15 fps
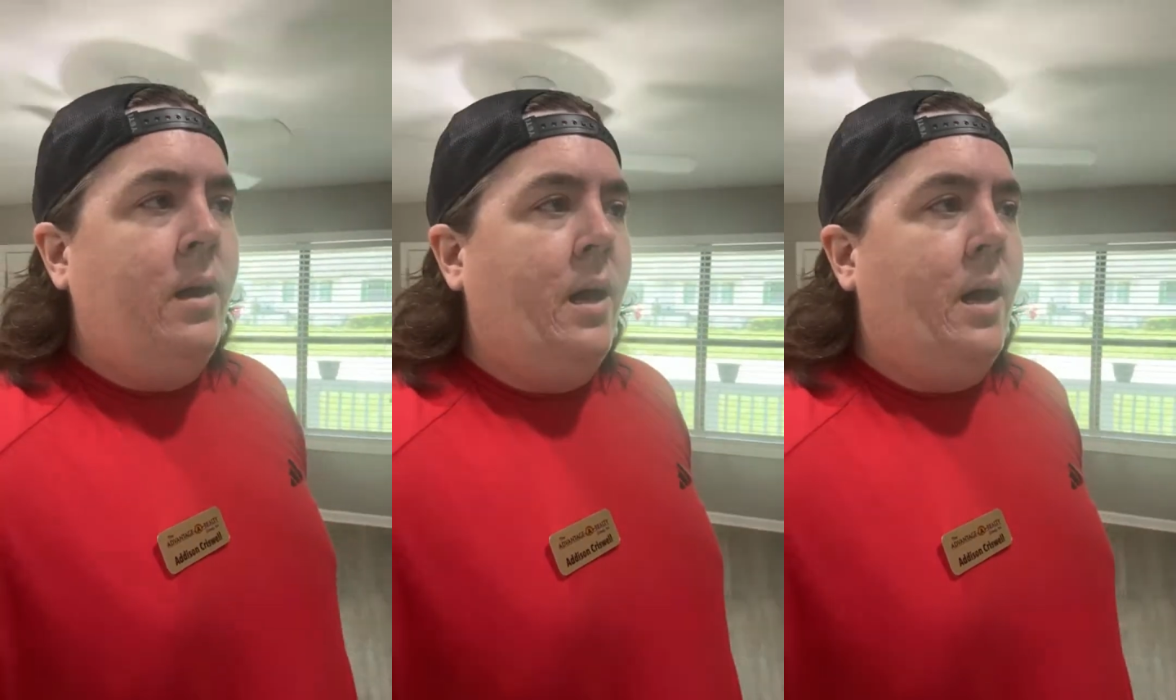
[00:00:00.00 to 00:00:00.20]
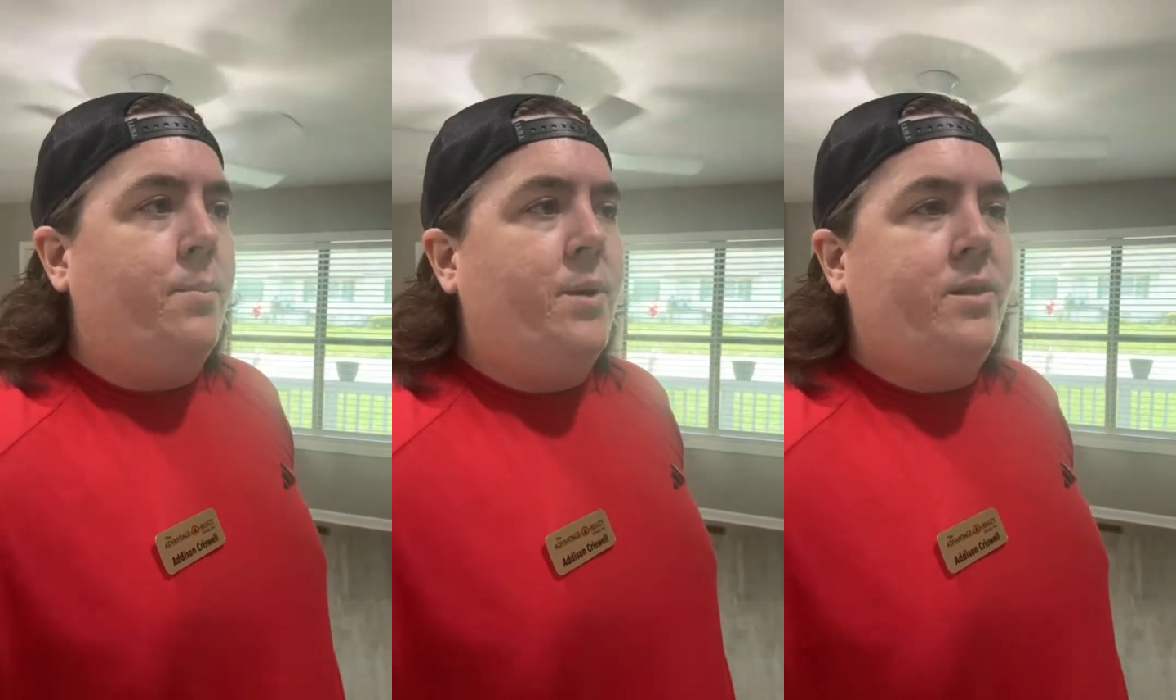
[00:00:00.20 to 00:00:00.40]

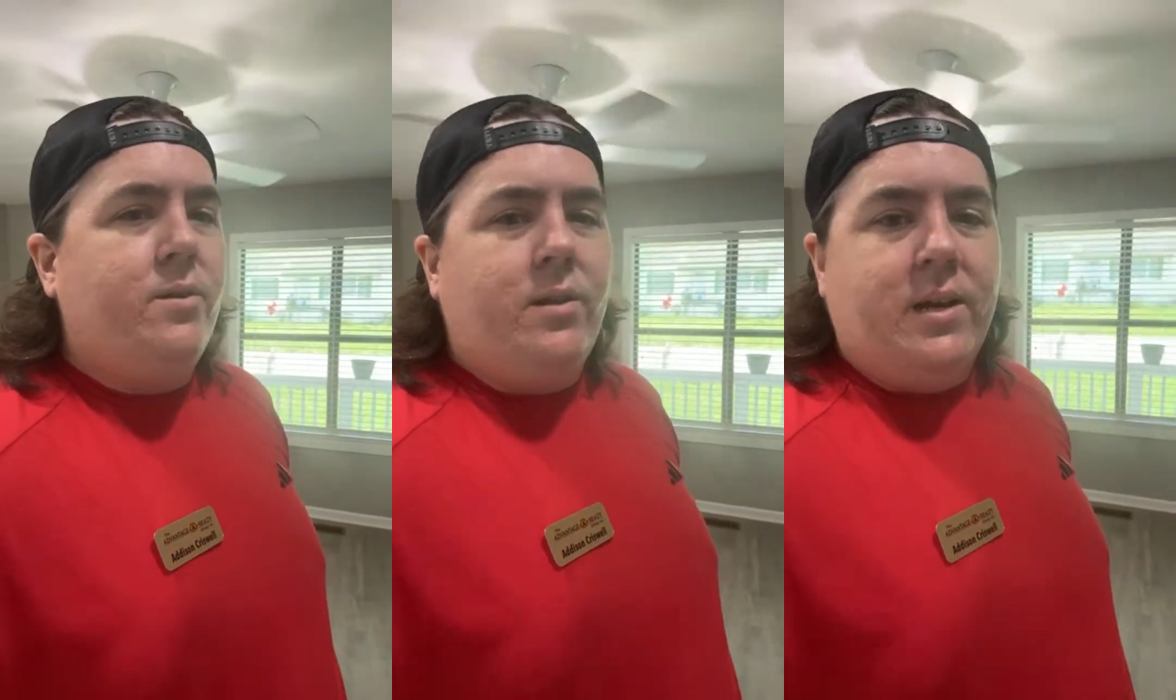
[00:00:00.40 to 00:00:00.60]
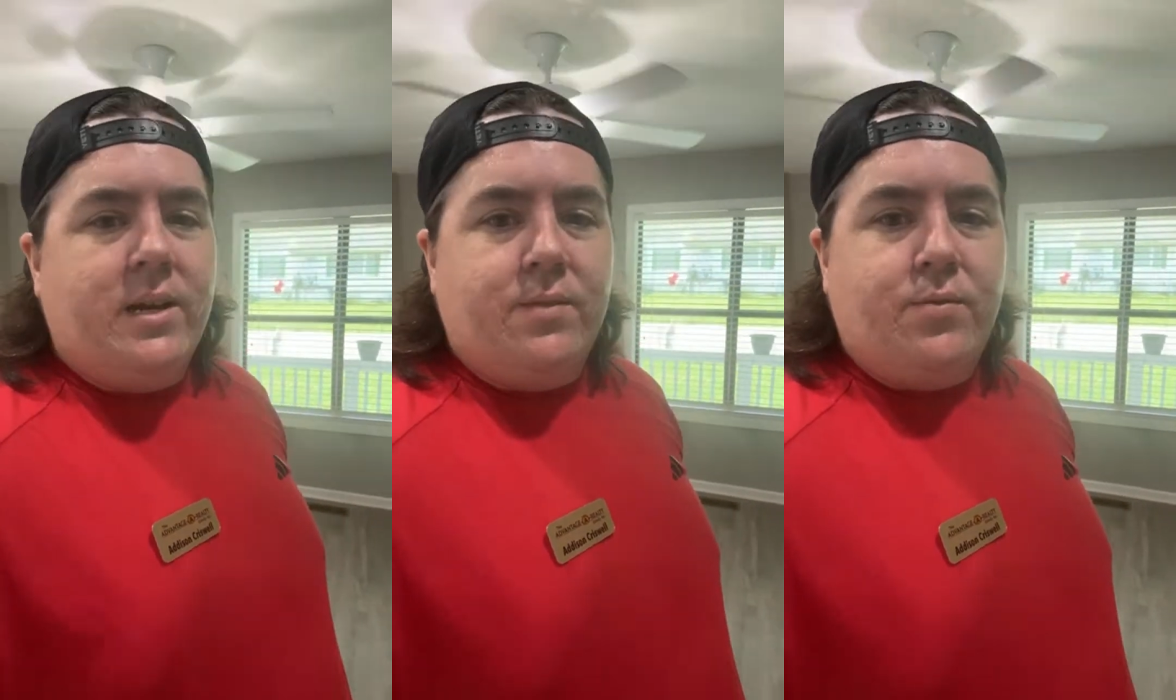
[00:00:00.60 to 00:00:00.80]
I mean,
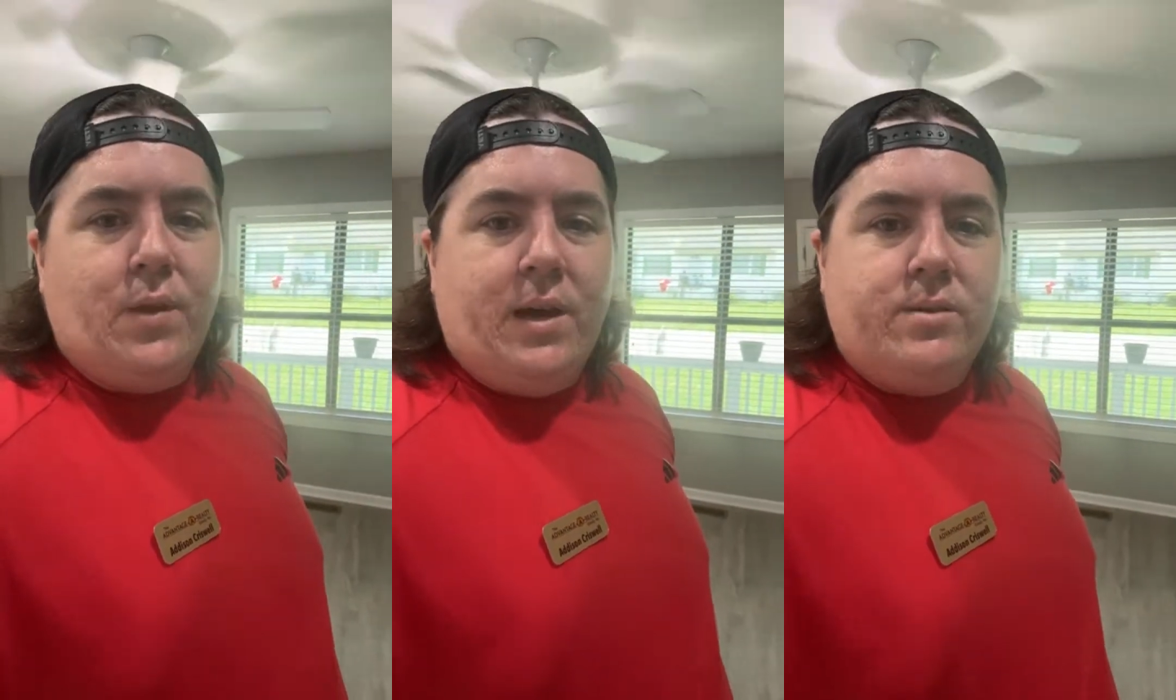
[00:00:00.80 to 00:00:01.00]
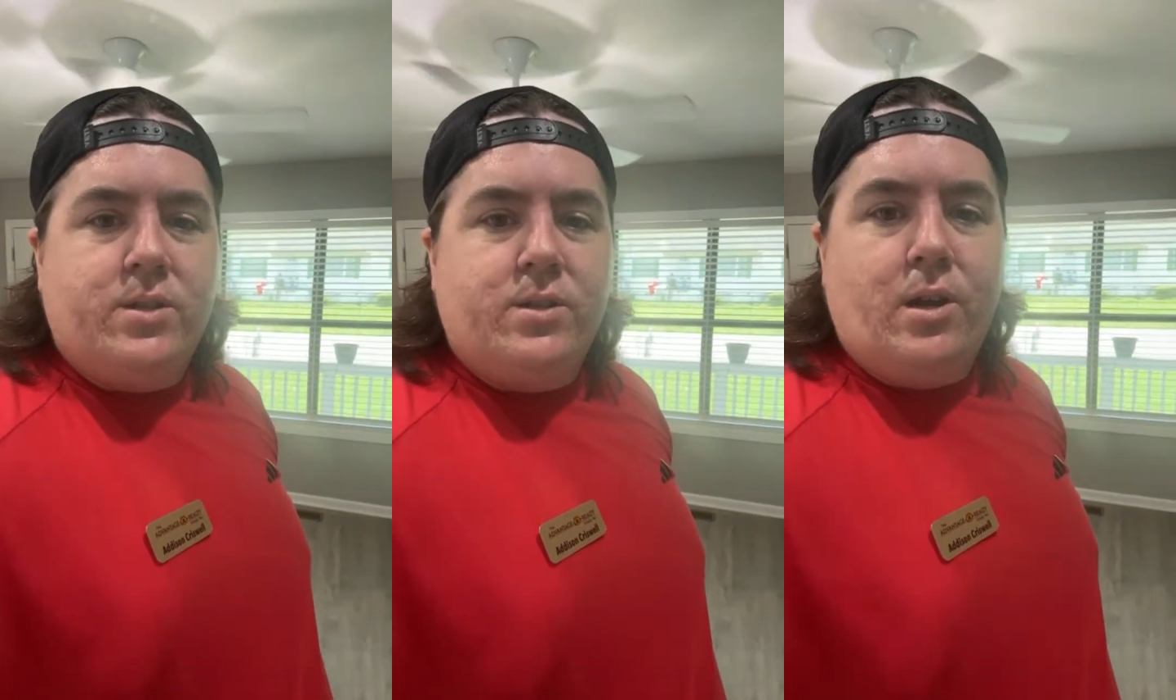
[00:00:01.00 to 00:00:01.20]
they're like
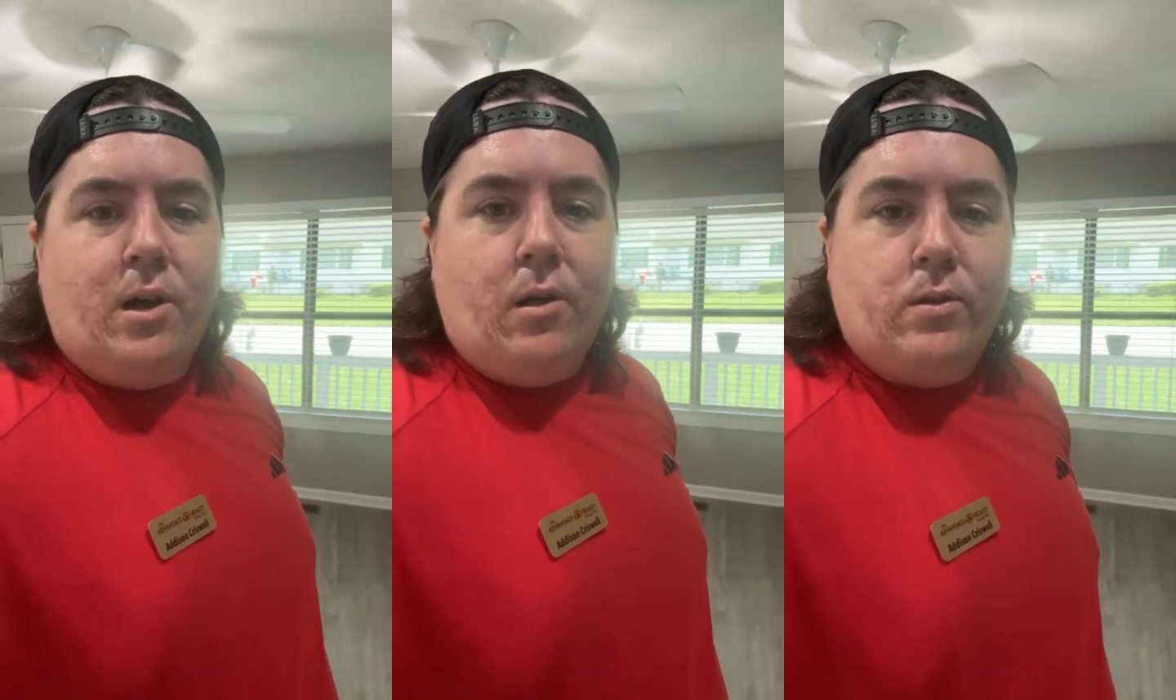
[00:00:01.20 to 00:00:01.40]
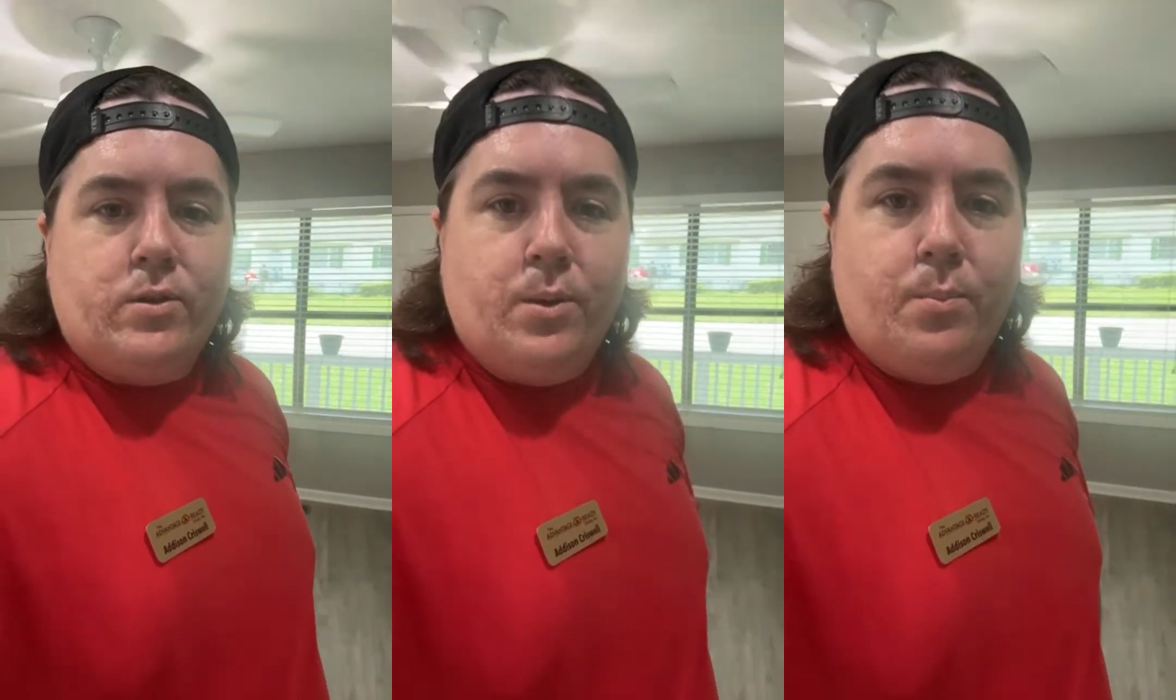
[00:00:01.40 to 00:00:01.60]

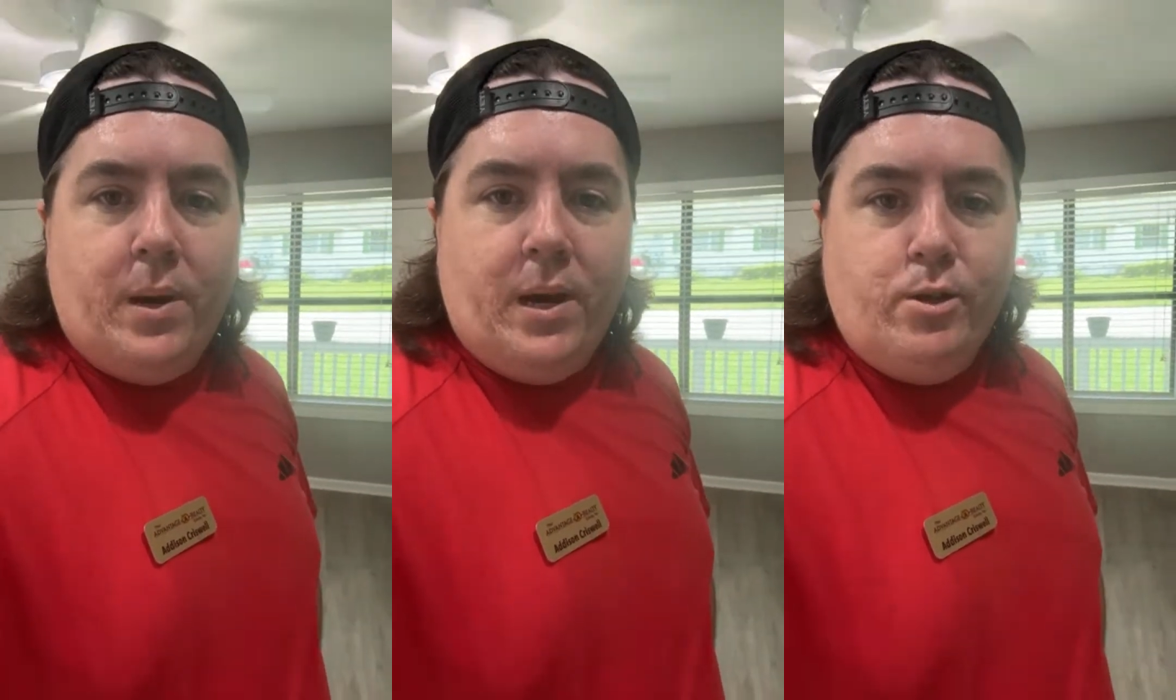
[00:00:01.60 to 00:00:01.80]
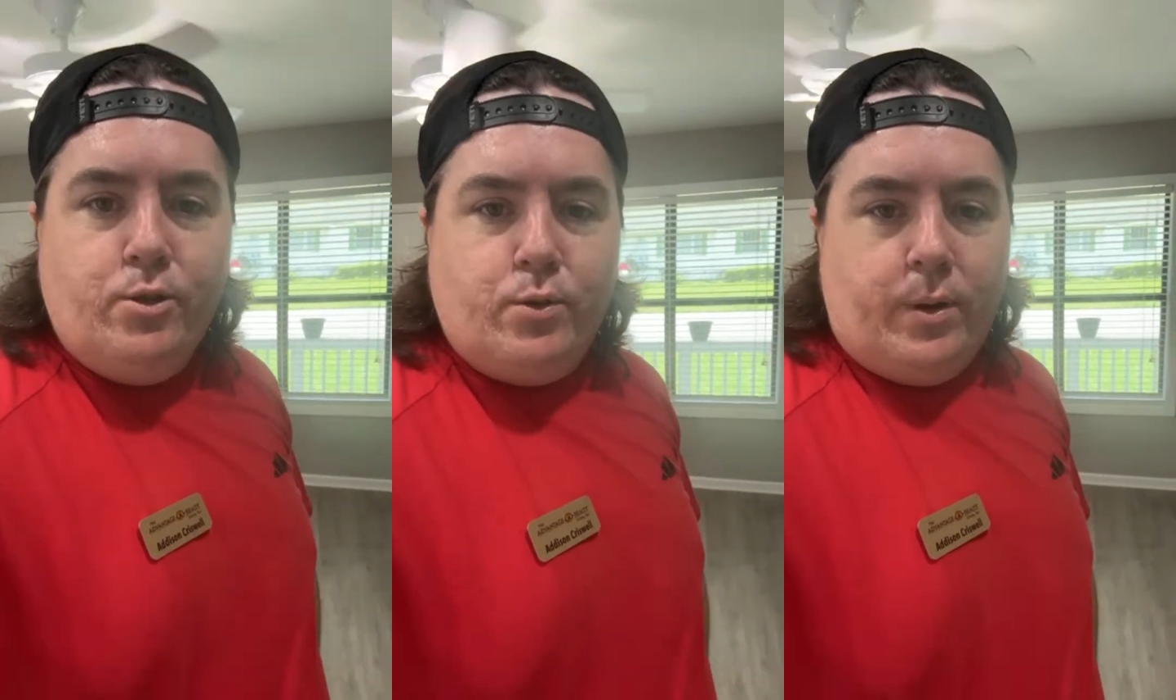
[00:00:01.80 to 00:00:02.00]
$1,000 a
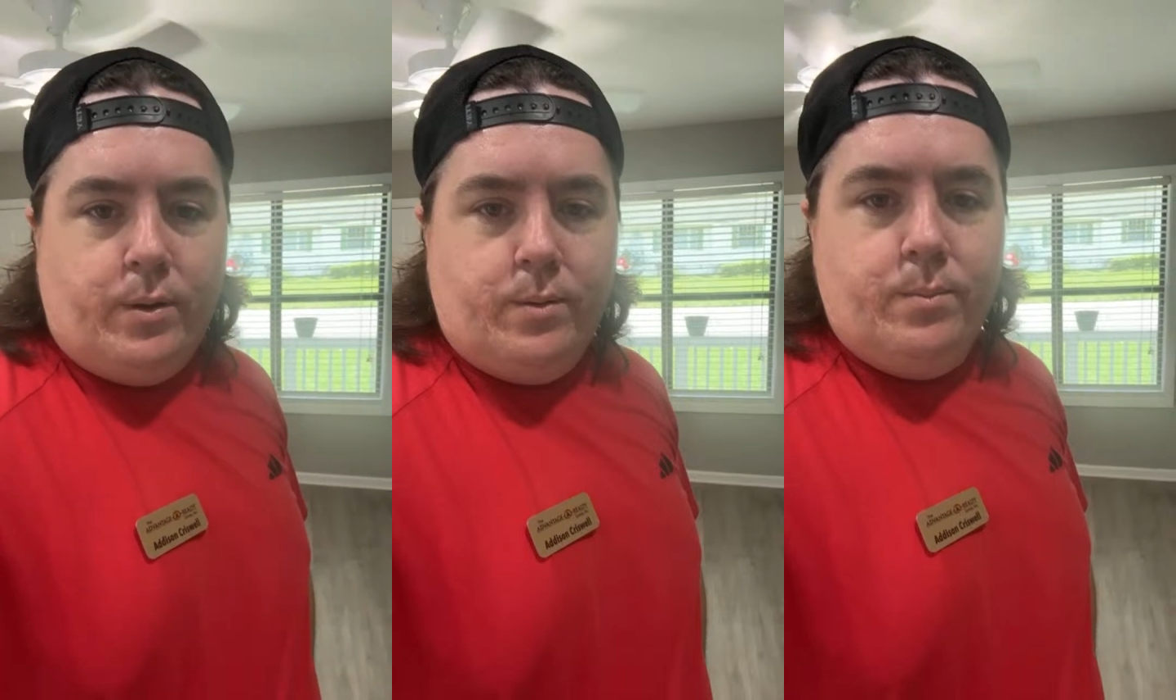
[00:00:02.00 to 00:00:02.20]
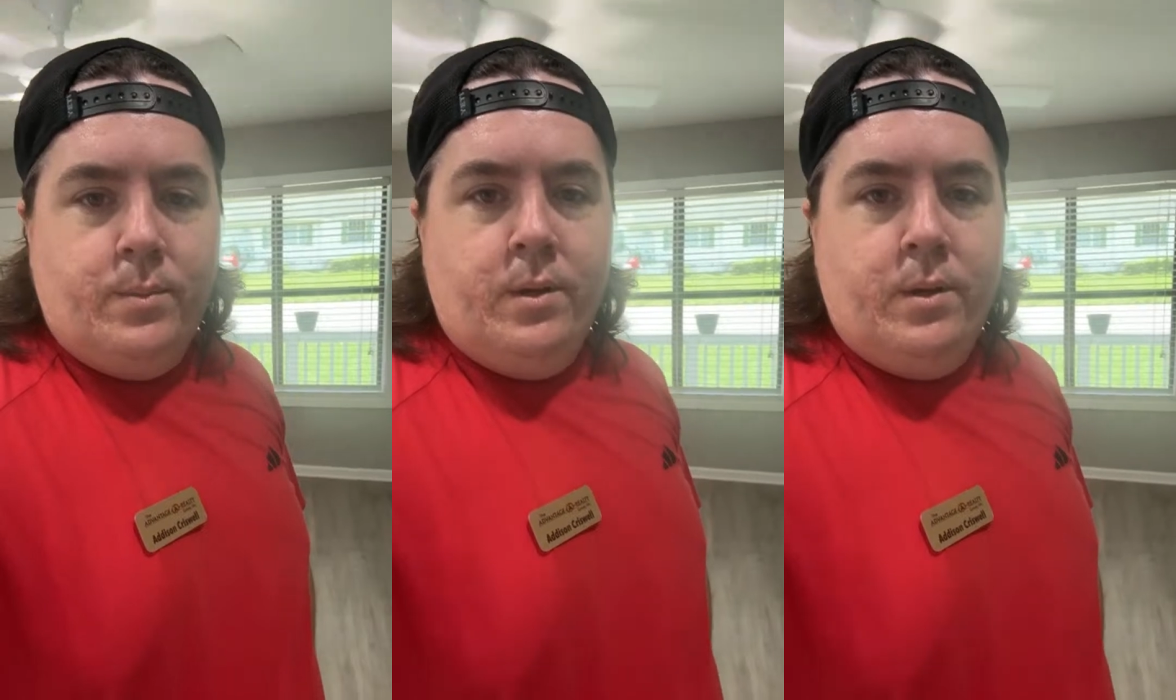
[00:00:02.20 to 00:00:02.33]
bedroom.